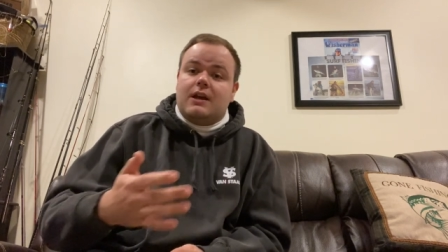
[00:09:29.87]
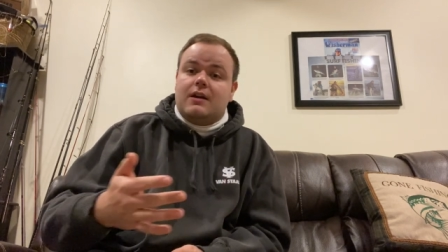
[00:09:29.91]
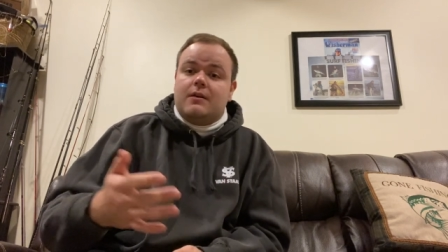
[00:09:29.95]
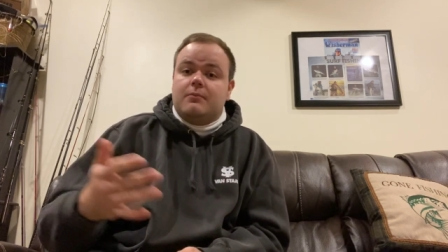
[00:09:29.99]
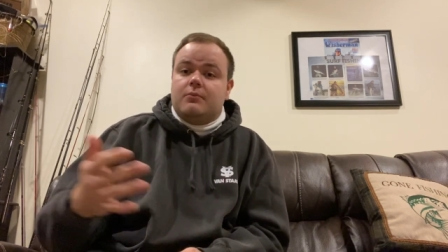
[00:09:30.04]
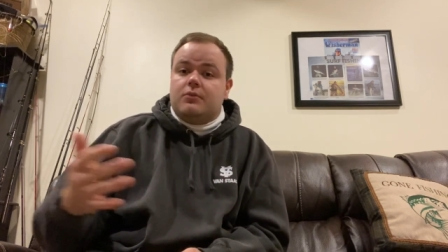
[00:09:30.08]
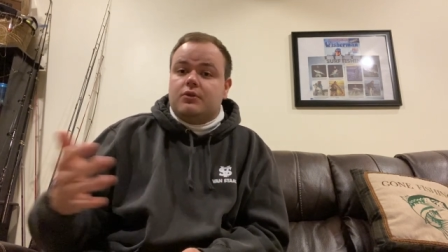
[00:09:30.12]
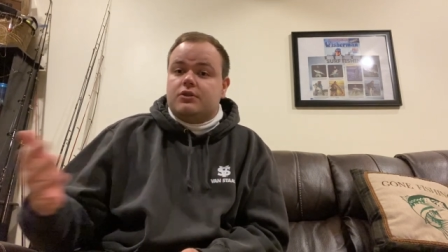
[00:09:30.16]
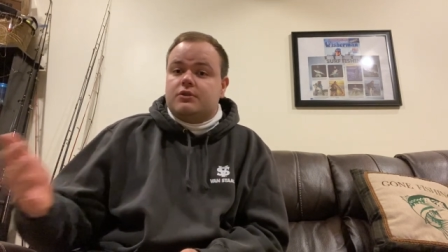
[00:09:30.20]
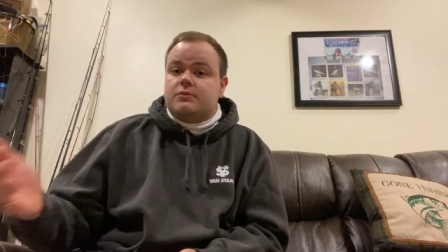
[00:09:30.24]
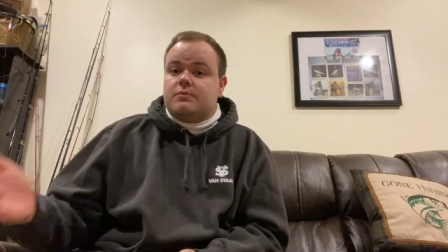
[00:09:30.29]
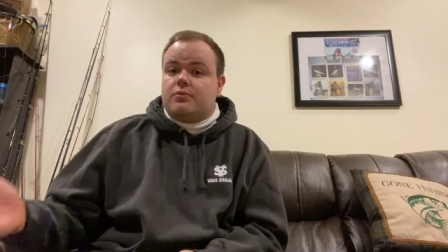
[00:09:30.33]

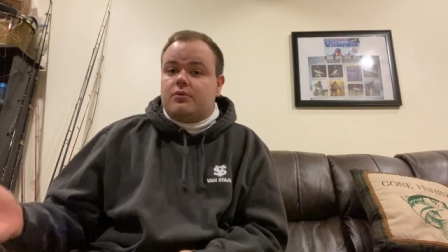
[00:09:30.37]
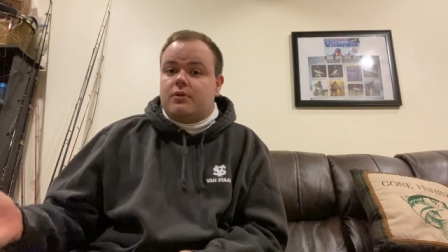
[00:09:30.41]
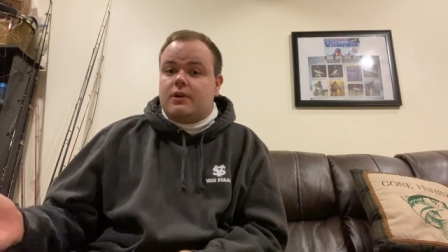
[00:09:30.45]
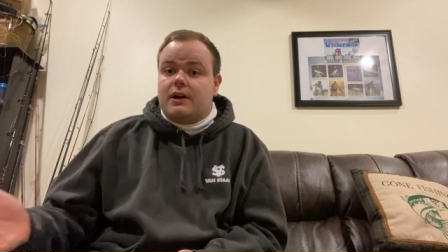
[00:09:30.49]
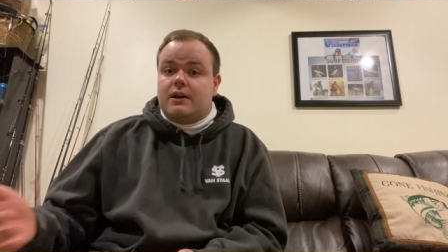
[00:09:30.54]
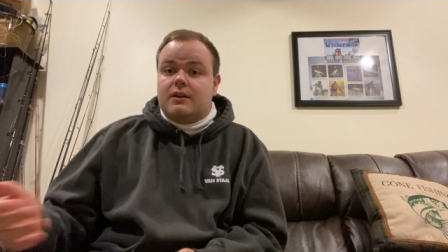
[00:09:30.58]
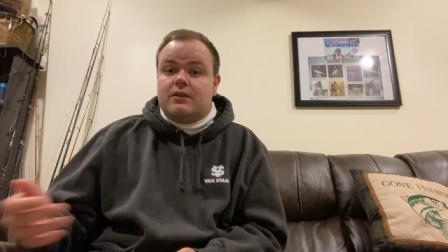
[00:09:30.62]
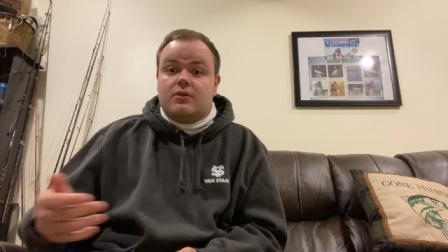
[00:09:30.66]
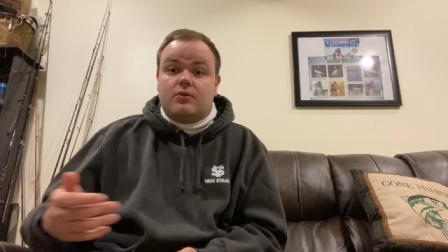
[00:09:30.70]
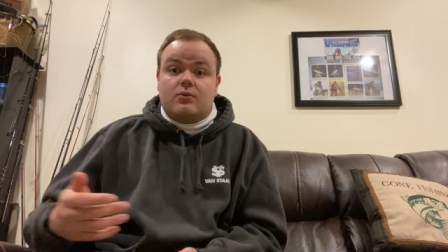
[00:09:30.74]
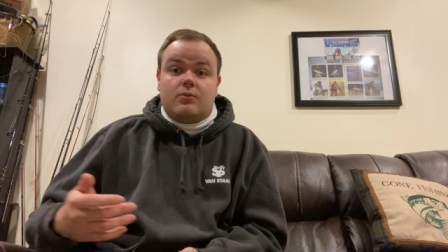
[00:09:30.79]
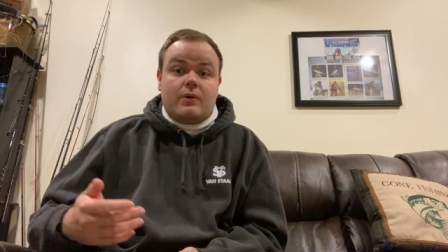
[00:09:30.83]
ambush prey,
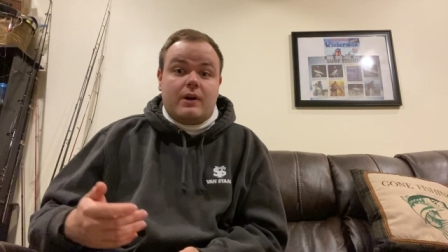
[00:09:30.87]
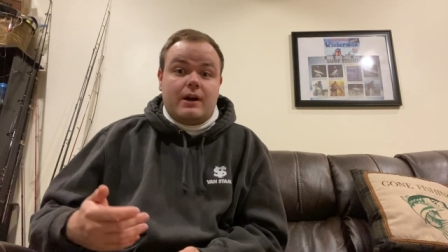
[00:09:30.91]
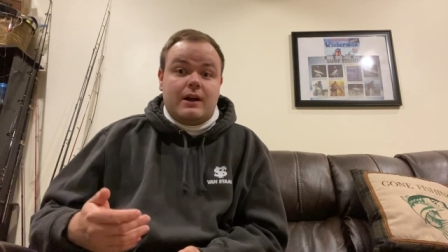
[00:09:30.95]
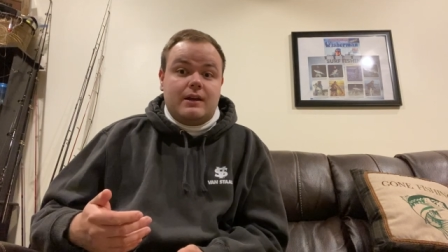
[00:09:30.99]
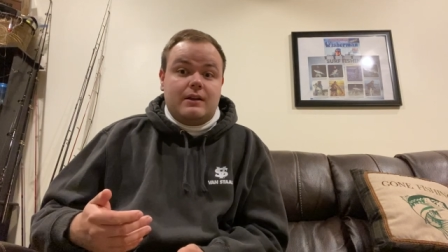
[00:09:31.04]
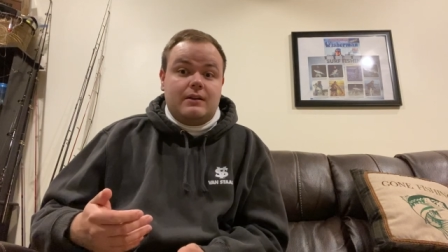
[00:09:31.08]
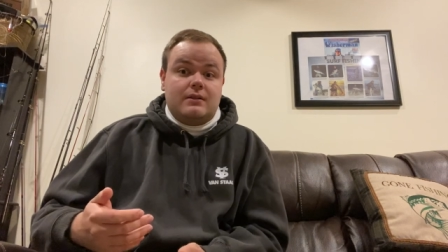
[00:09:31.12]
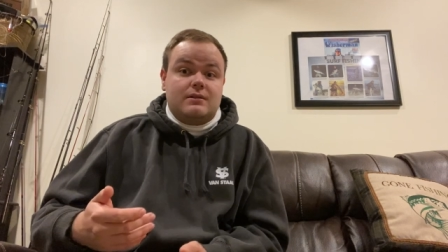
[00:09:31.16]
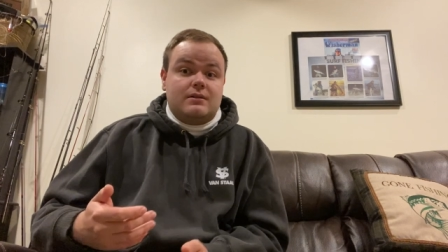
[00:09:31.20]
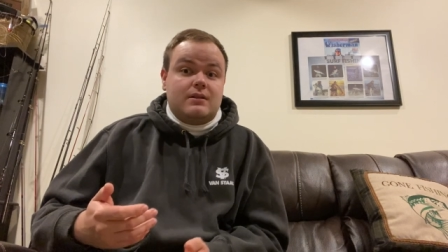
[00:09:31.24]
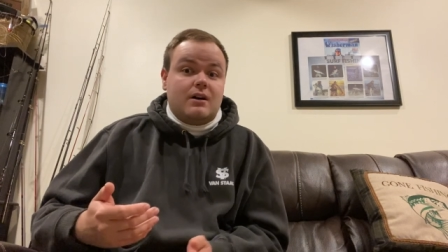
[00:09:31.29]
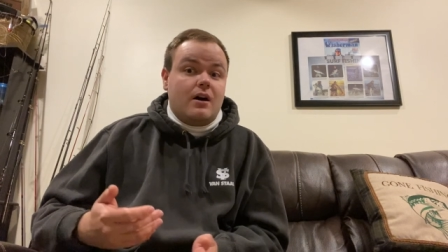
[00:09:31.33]
the
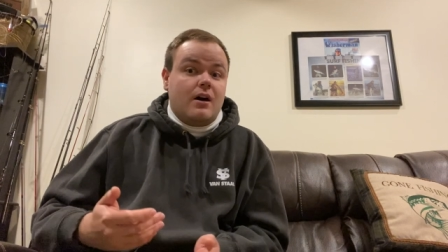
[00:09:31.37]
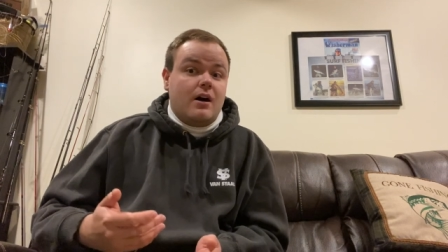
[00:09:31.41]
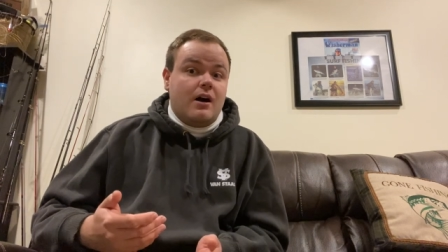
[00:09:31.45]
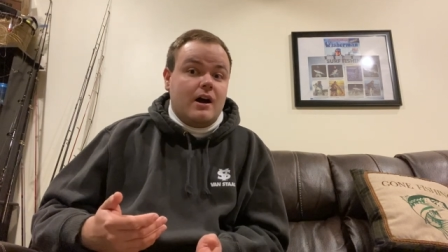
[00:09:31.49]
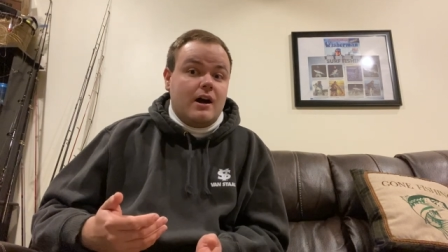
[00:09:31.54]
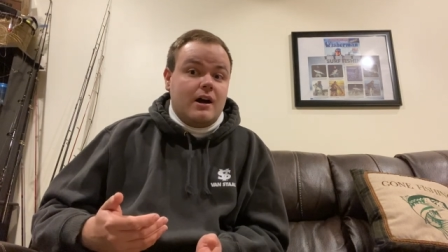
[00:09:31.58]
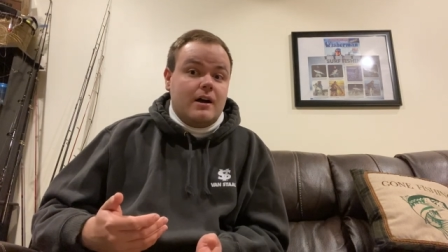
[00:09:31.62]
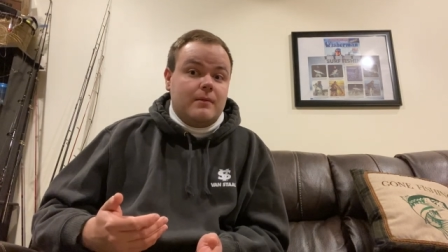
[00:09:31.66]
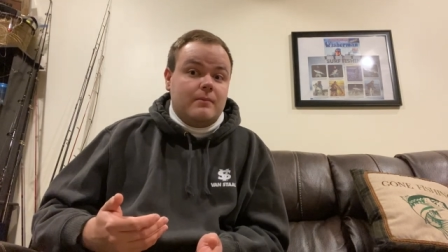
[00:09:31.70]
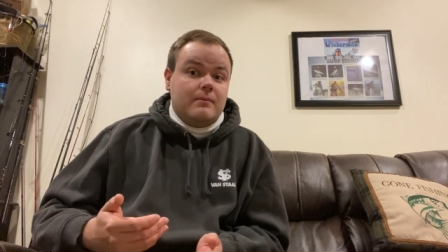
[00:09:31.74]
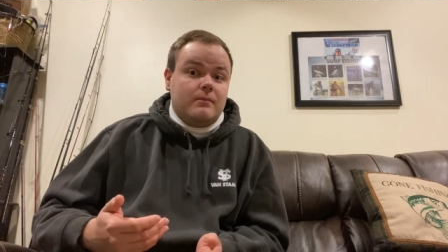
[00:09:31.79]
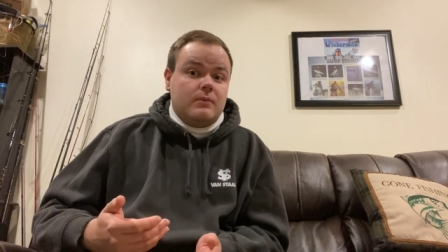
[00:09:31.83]
right
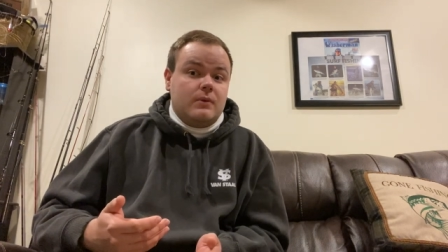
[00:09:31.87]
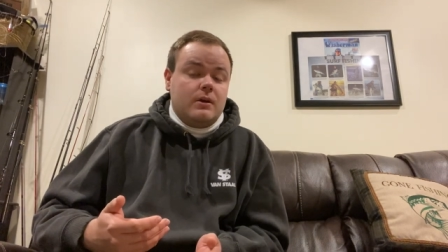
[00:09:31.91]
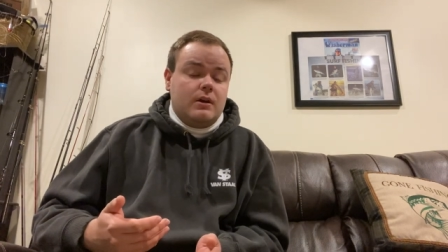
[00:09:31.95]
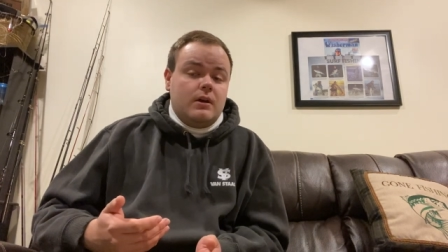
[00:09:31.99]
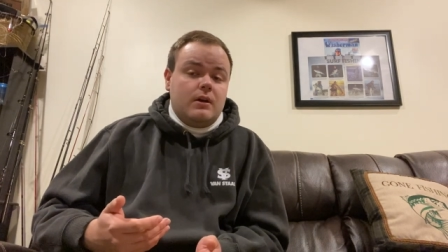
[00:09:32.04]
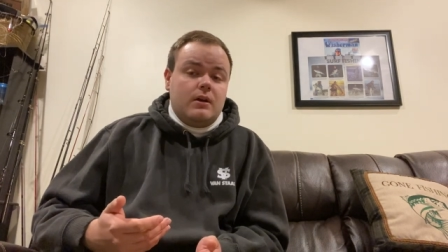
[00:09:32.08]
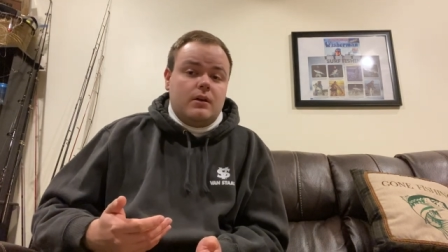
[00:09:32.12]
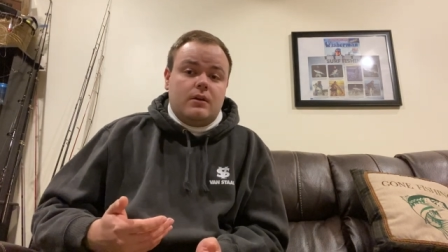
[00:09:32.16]
time